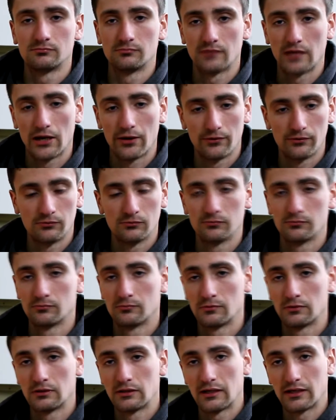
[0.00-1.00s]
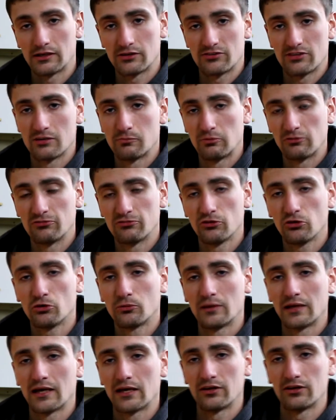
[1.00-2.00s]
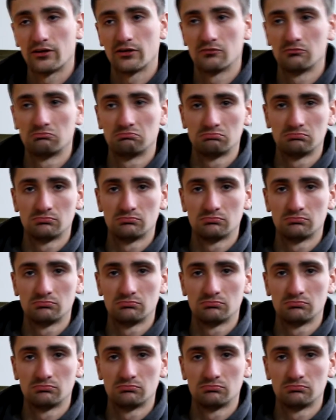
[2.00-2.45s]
Now, like I said before, we had a